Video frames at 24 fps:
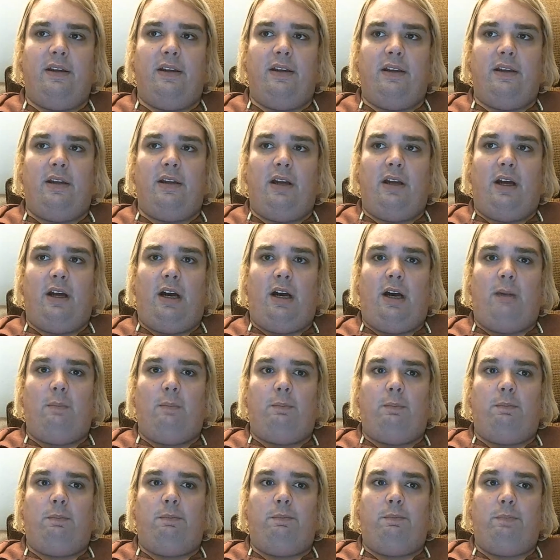Um,
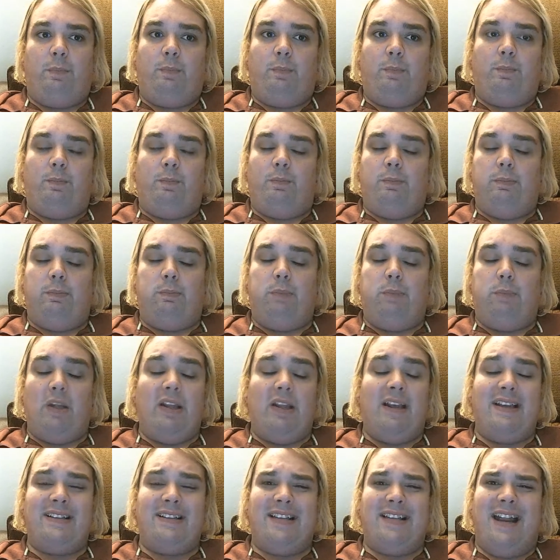but like
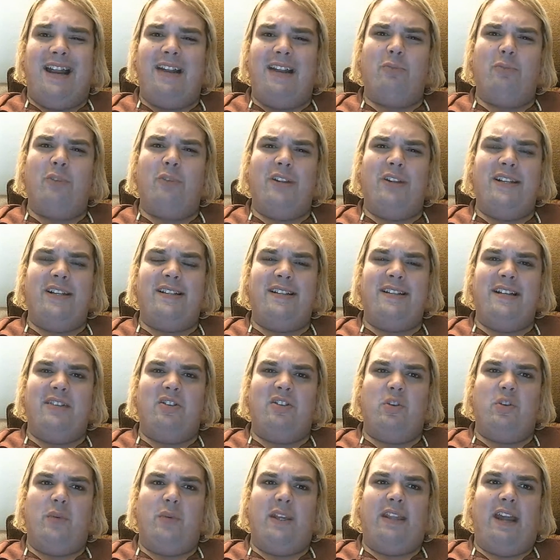I said, I don't really see it
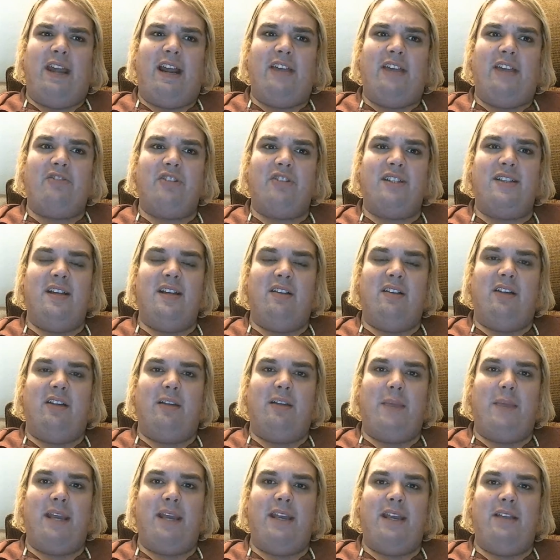doing that. I just see it like
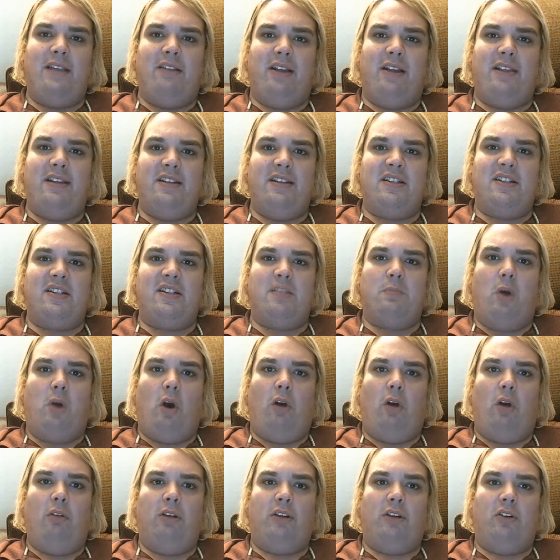making like these
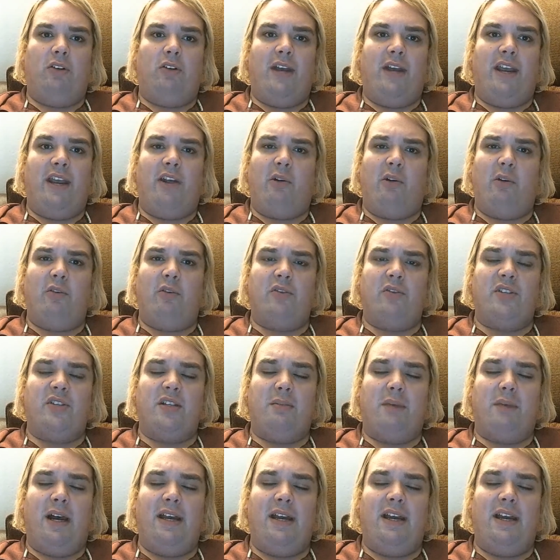small little errors in
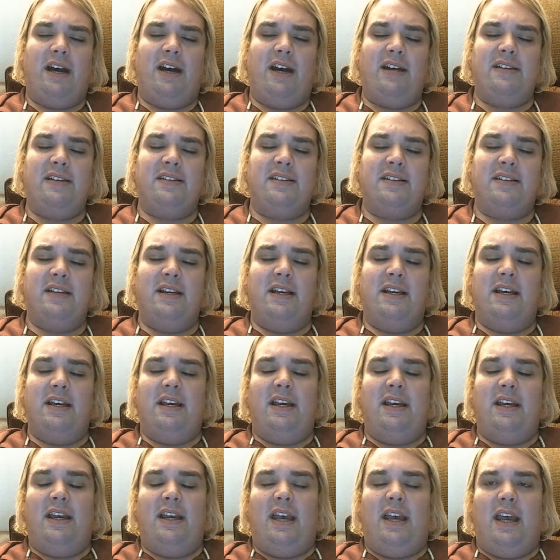my eyes
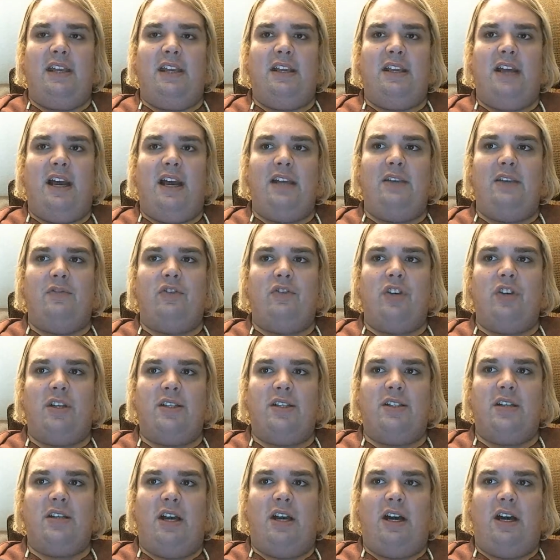and kind of just
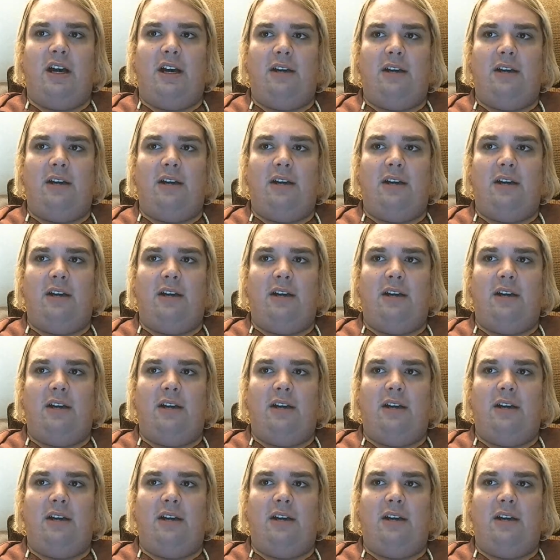uh,